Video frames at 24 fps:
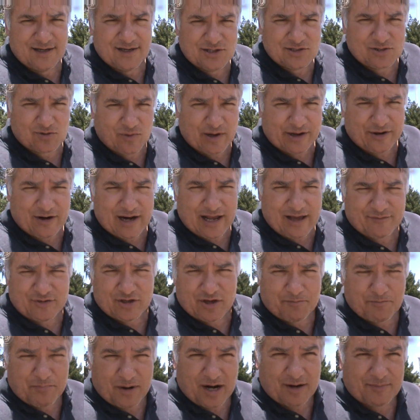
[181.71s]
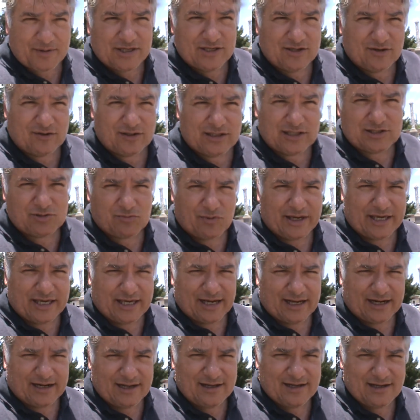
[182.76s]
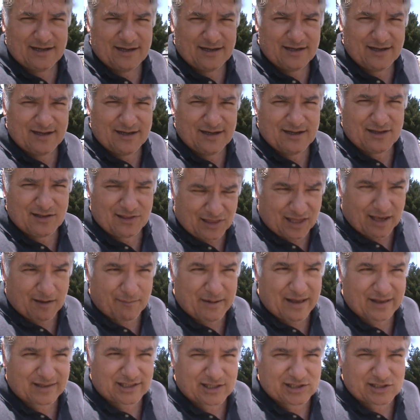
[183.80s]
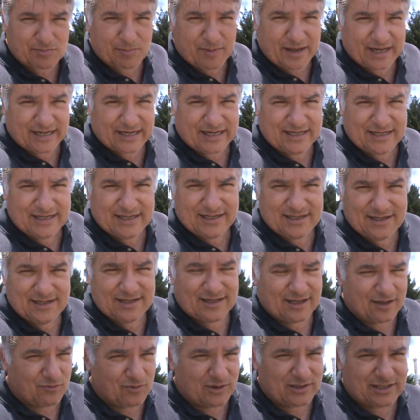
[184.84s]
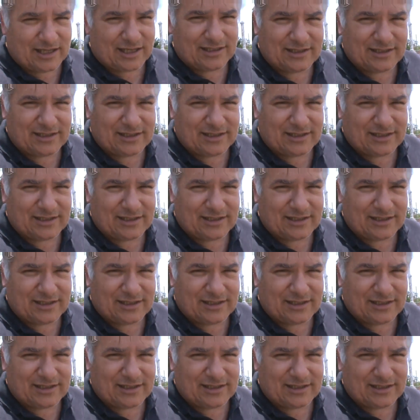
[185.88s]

So while you're having your barbecue this weekend, think about these men what they